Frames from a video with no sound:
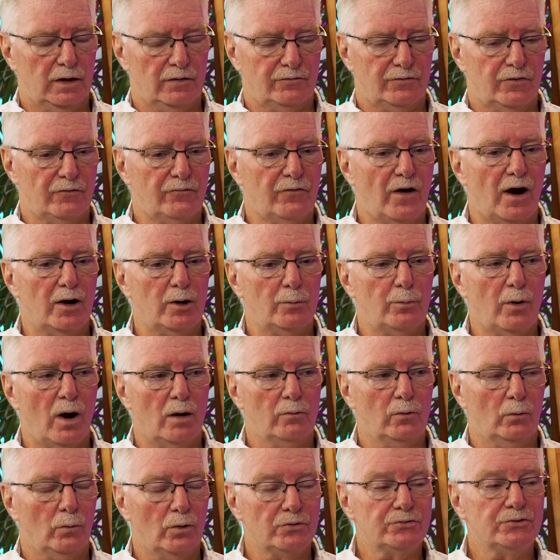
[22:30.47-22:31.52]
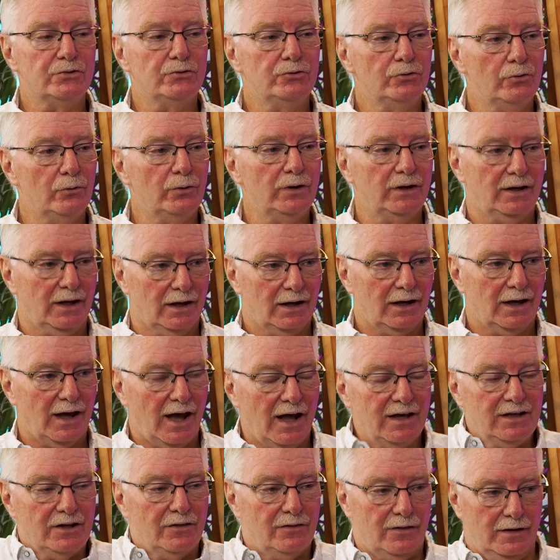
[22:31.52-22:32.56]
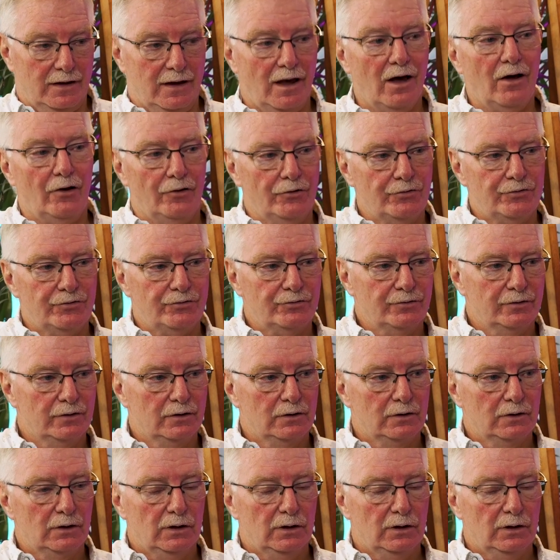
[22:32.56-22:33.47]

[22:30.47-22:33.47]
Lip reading: If the fire department wasn't doing anything else,